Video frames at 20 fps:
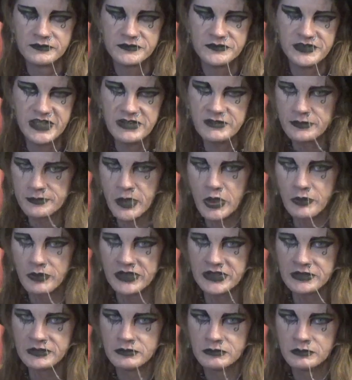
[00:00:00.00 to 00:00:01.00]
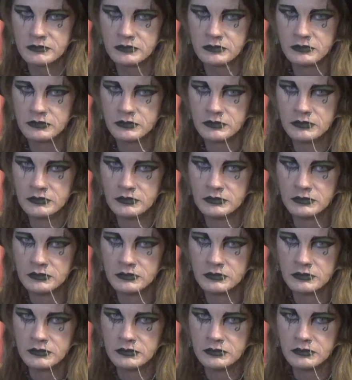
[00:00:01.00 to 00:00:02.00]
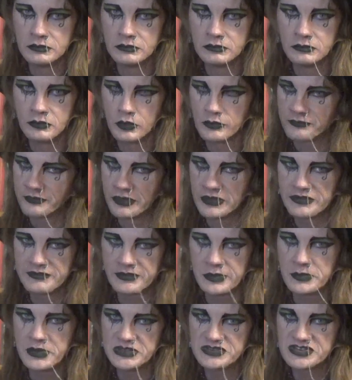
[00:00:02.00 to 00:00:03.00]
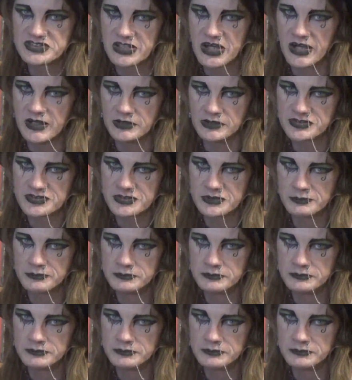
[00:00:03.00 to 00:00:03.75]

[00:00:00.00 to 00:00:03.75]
David Bowie wore very feminine styles